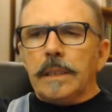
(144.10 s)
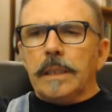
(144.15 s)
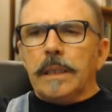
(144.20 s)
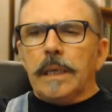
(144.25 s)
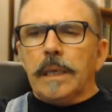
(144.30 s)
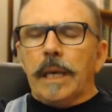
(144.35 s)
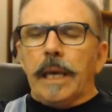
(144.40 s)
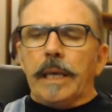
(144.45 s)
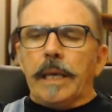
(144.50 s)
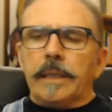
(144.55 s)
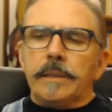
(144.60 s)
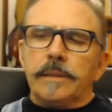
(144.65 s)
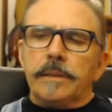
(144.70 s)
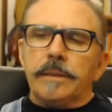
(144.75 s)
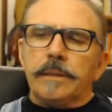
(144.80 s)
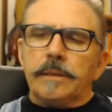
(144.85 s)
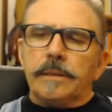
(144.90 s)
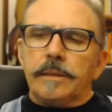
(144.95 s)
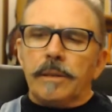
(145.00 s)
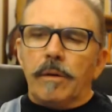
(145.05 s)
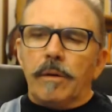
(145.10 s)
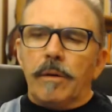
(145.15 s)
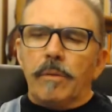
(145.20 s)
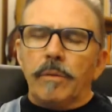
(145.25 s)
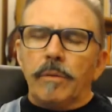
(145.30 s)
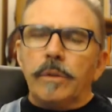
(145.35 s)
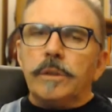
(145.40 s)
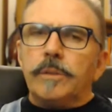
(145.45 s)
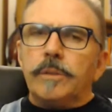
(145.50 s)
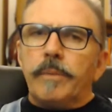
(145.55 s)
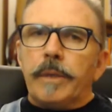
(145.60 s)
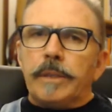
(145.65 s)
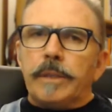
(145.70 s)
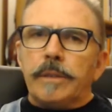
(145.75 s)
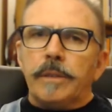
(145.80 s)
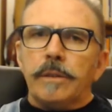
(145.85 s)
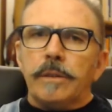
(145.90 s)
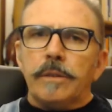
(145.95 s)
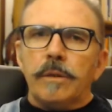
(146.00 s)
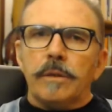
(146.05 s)
And so I will speak to
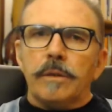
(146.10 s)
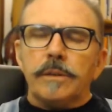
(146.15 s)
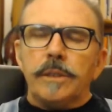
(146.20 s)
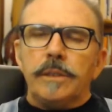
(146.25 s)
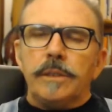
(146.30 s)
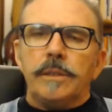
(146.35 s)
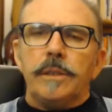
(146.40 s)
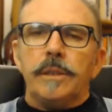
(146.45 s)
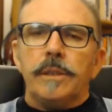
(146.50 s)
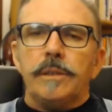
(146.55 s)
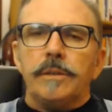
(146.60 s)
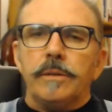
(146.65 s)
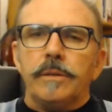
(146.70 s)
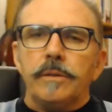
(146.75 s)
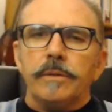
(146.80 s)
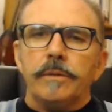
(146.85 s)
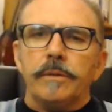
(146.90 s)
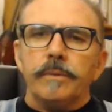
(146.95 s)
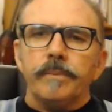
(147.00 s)
the toxicity too.